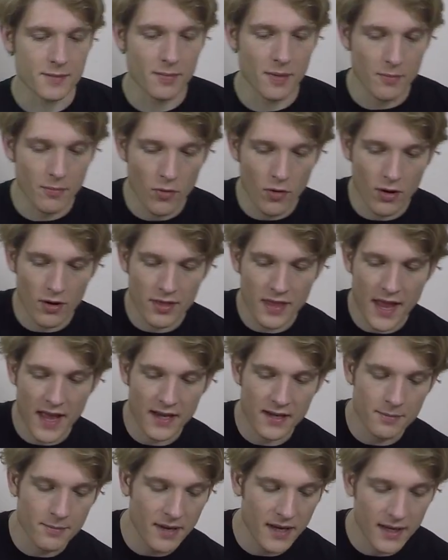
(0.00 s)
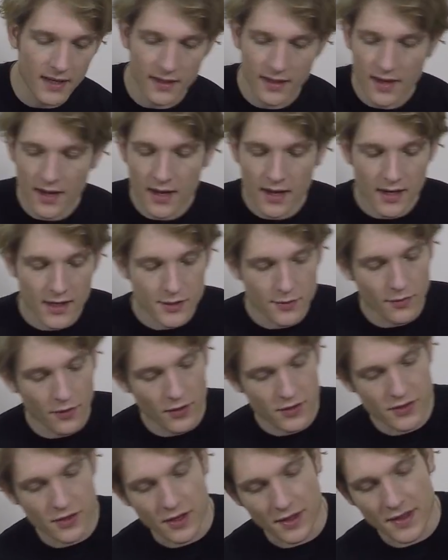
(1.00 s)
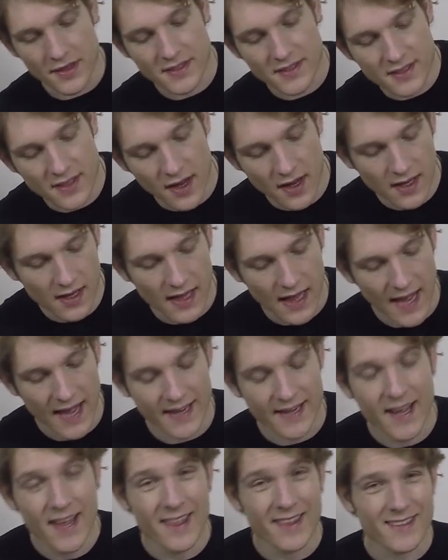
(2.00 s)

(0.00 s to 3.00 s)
But more on that in a minute, because we've also got the Sun clan.